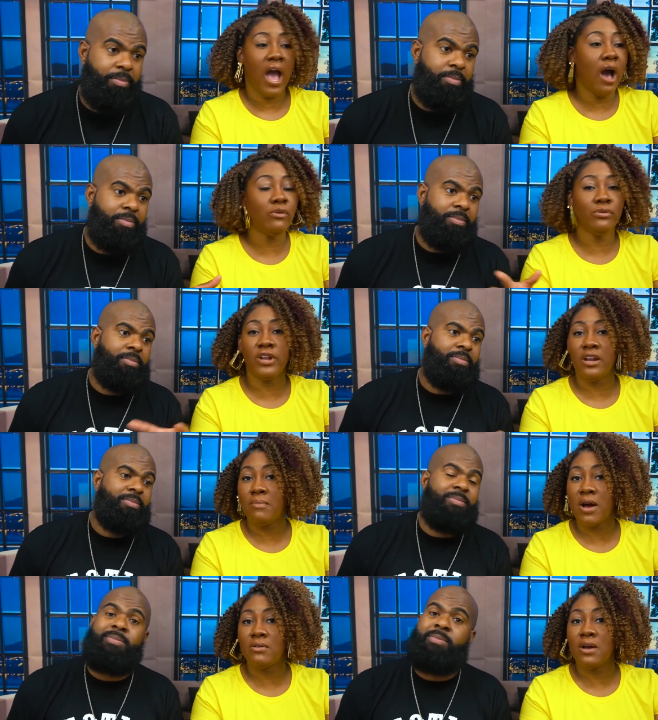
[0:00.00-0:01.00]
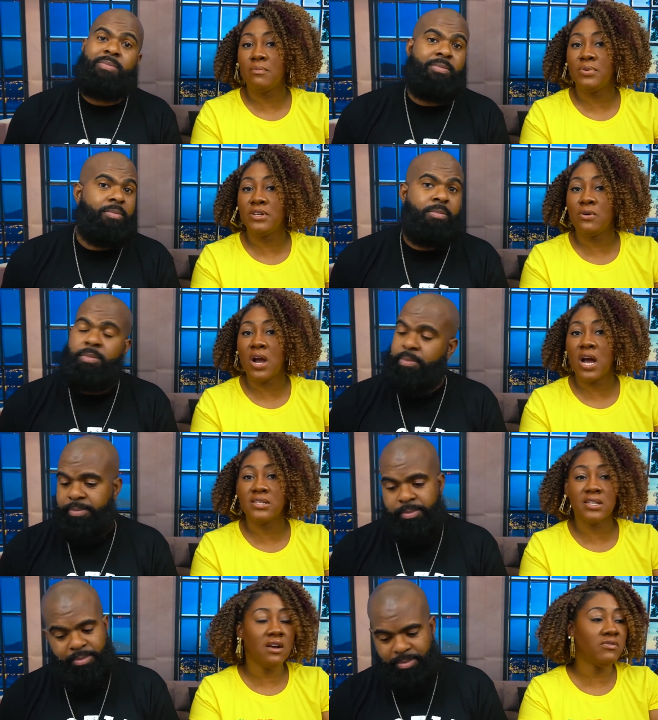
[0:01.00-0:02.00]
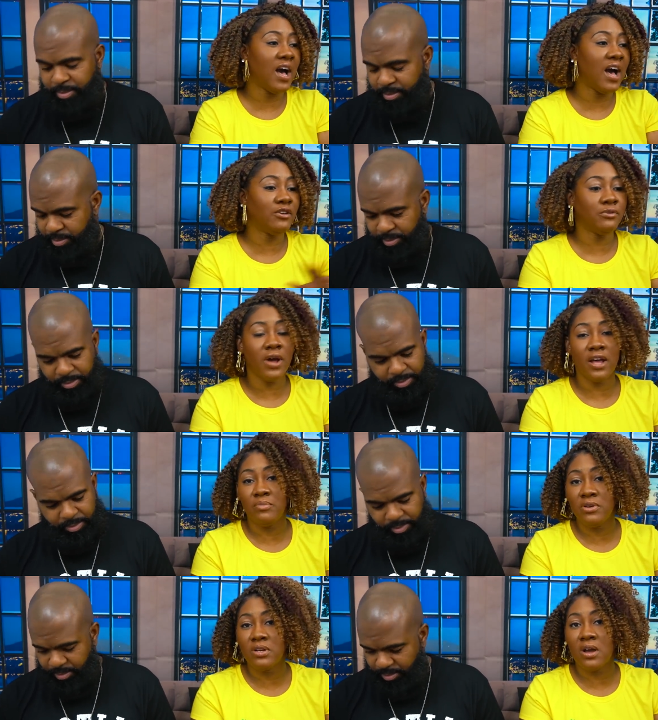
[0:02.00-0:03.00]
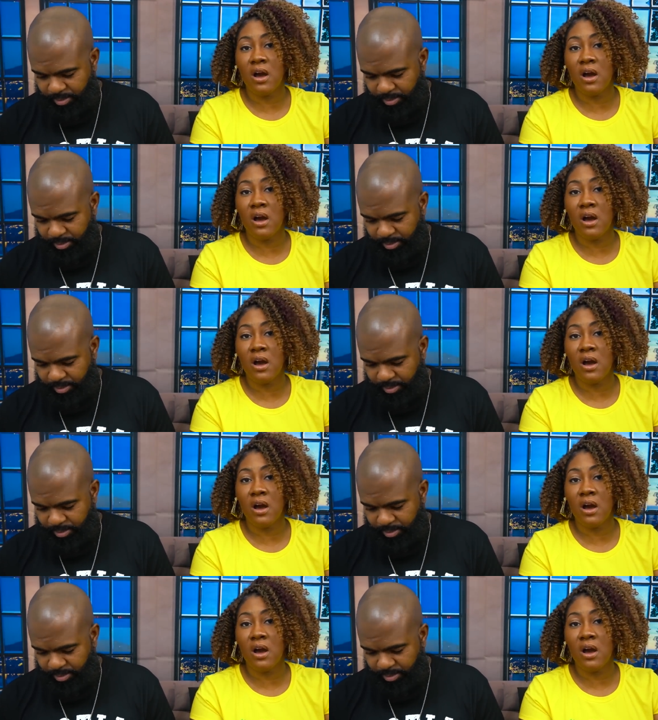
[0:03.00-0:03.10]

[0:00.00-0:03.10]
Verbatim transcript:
Speaker 1: i don't know nothing about um, putting no cars together i don't know how to build a